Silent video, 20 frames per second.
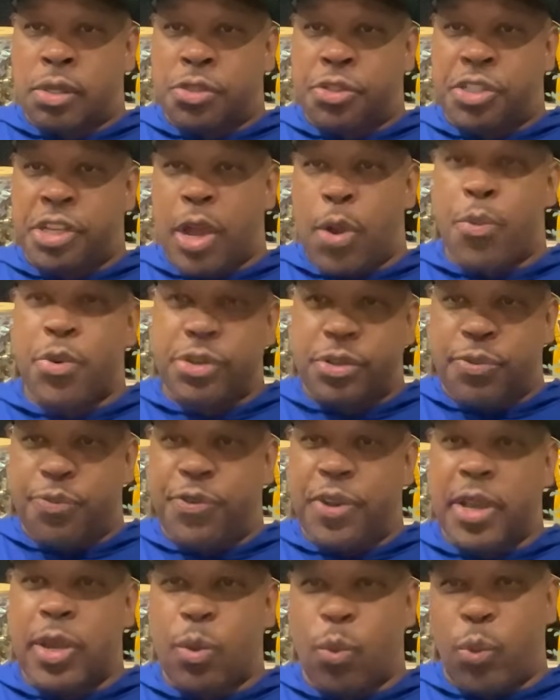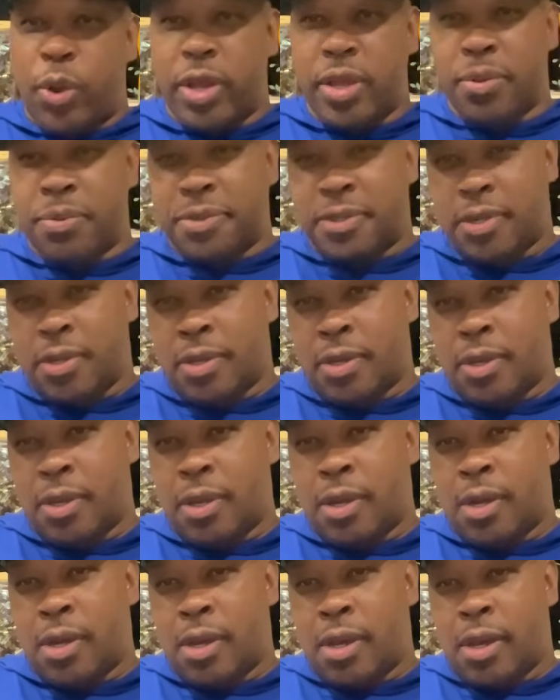Terrancegangstawilliams.
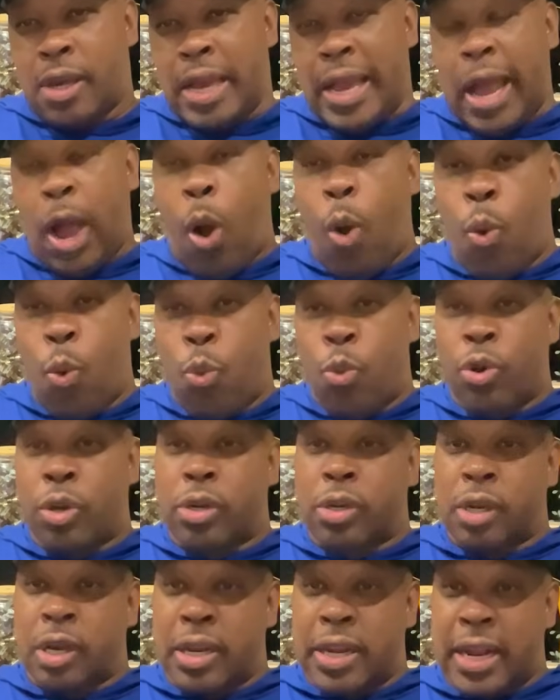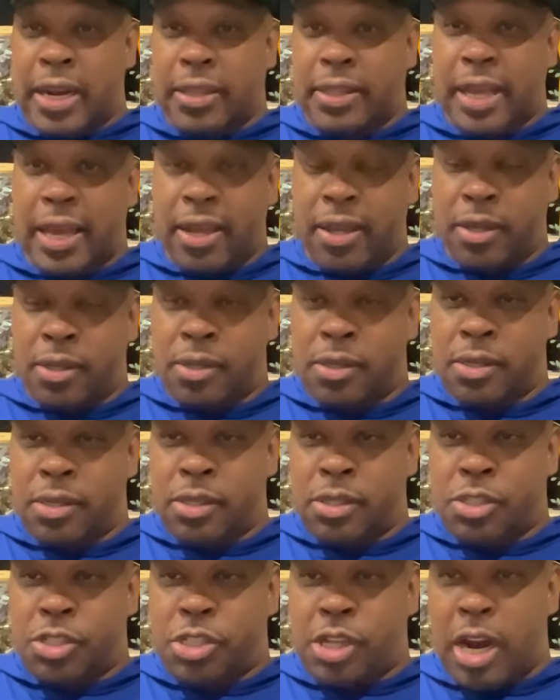Oh, another thing.
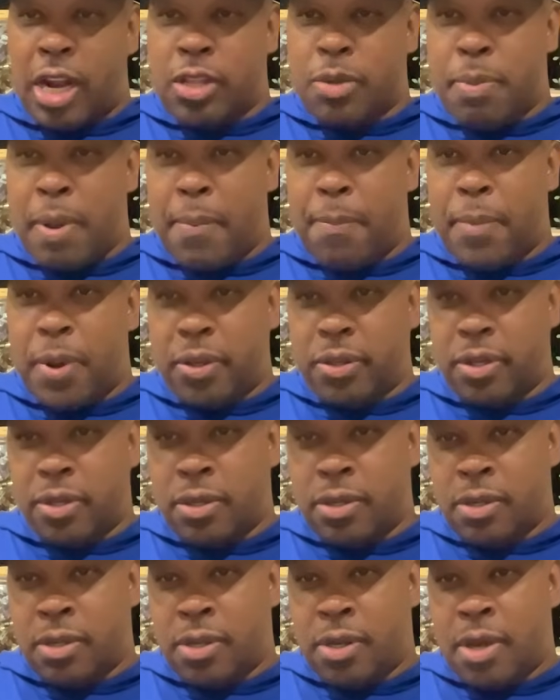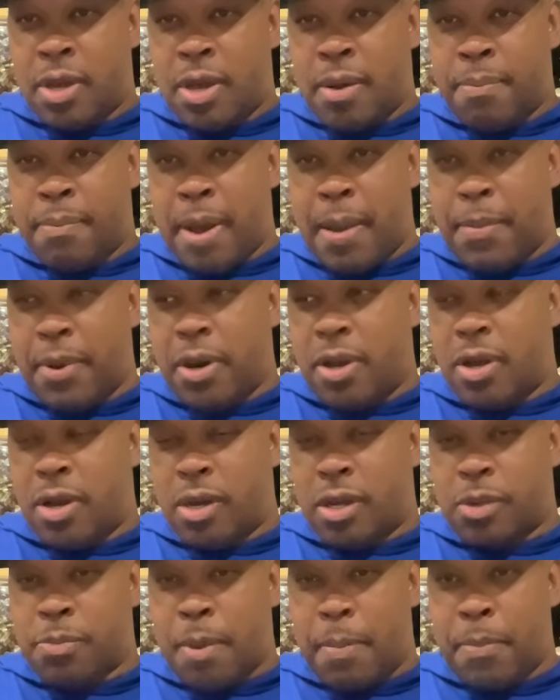Shout out to my mother. Mama love,
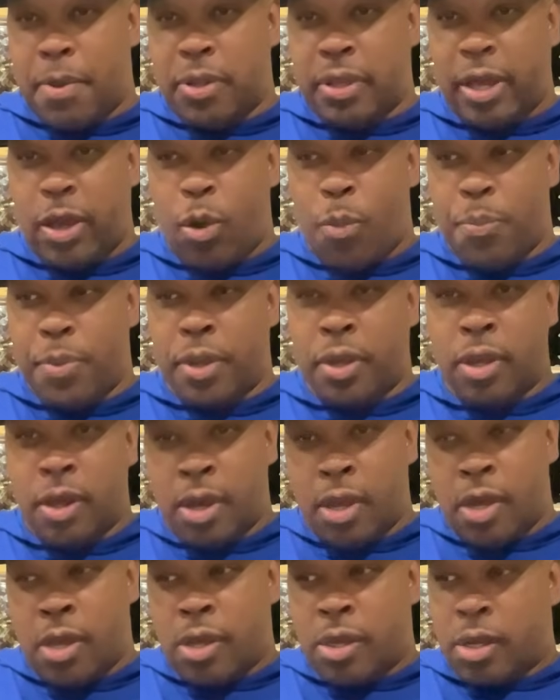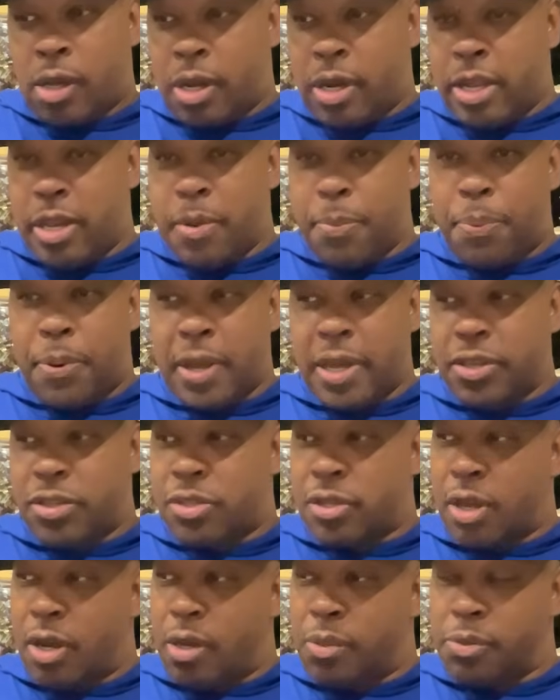because my mother helped me clean the place
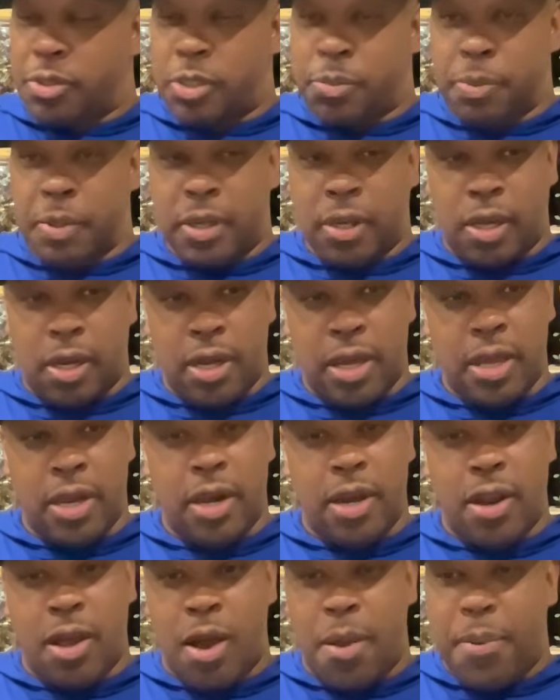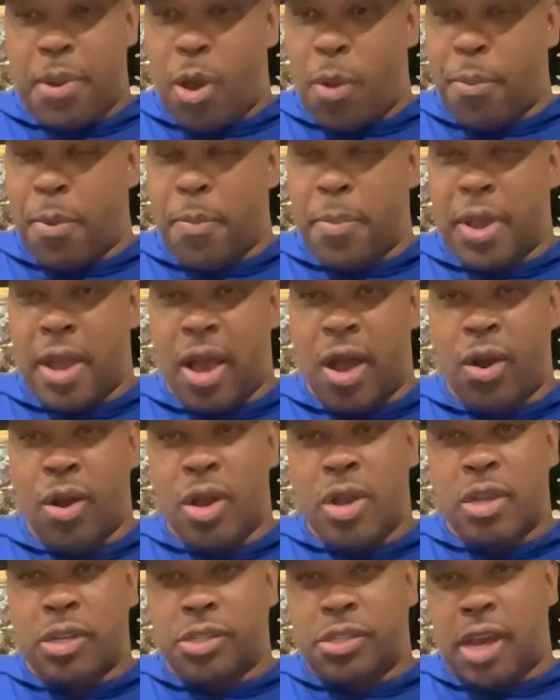up. She been cleaning up, helping me out.
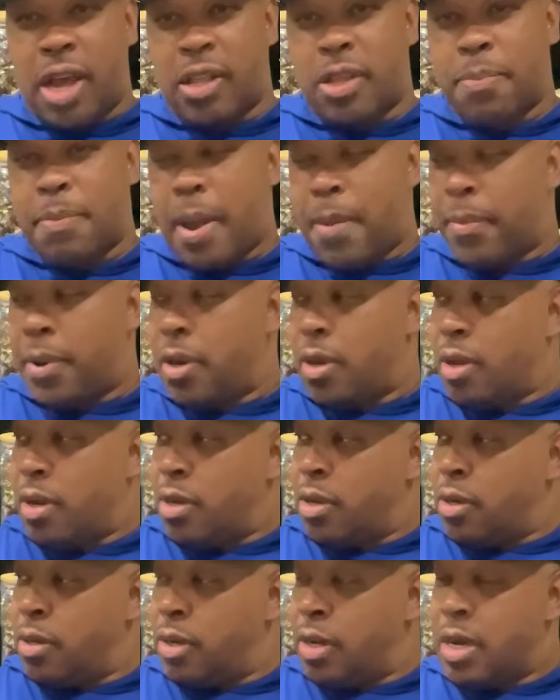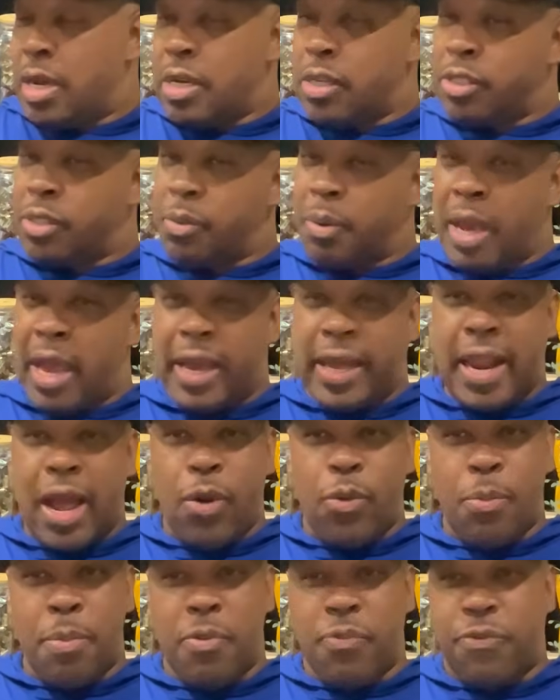Shout out to Mama Love. She been hanging out
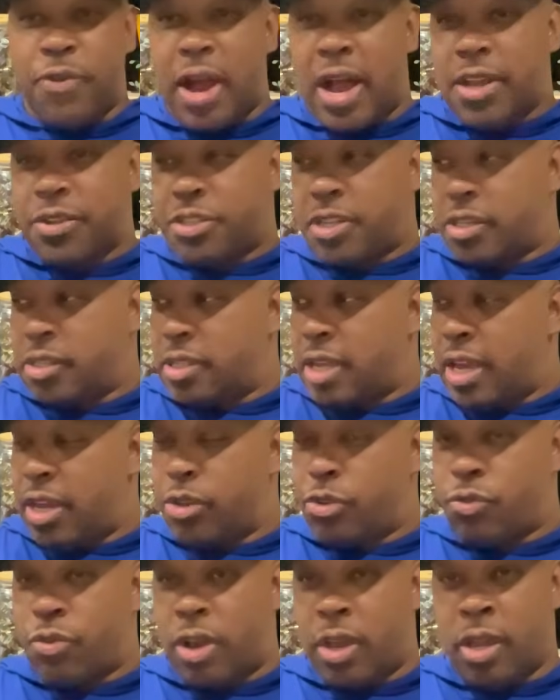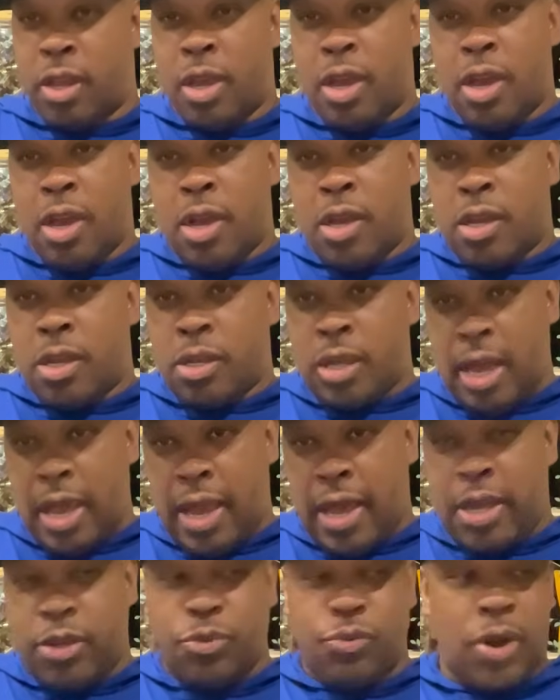with me 5-6 days straight. Yeah,
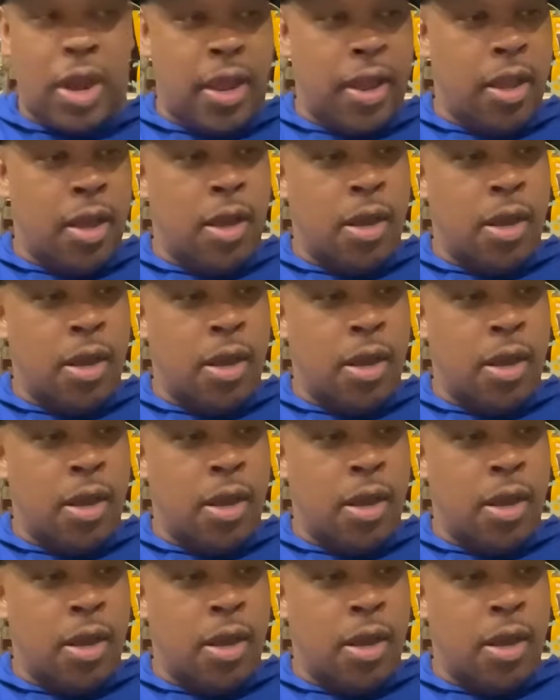that's right.